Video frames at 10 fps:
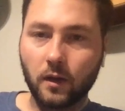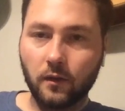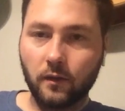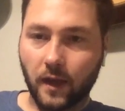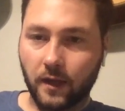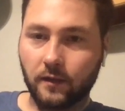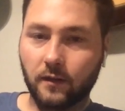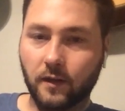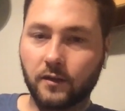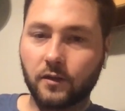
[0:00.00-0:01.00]
then
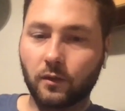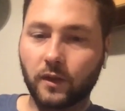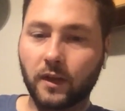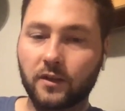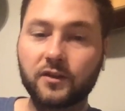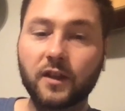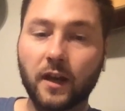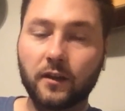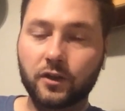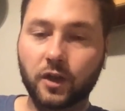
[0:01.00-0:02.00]
it's only gonna sit
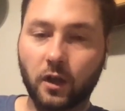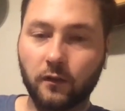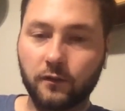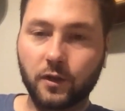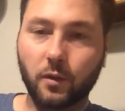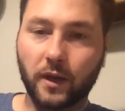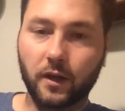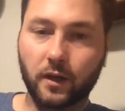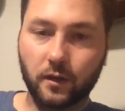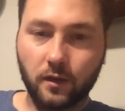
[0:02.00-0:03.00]
on the shelves quicker.